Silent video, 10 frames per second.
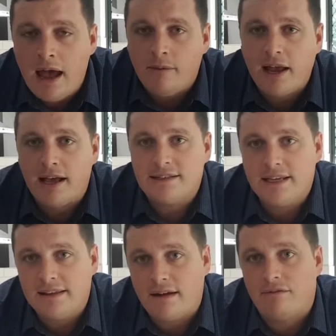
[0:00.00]
and we are
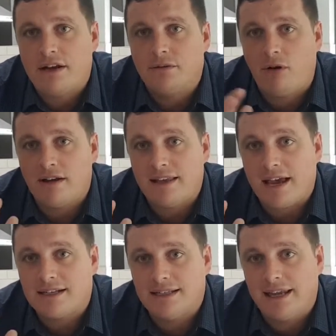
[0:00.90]
seeing that rental price
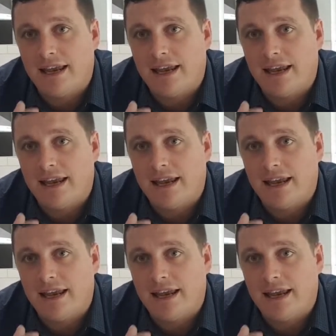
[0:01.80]
actually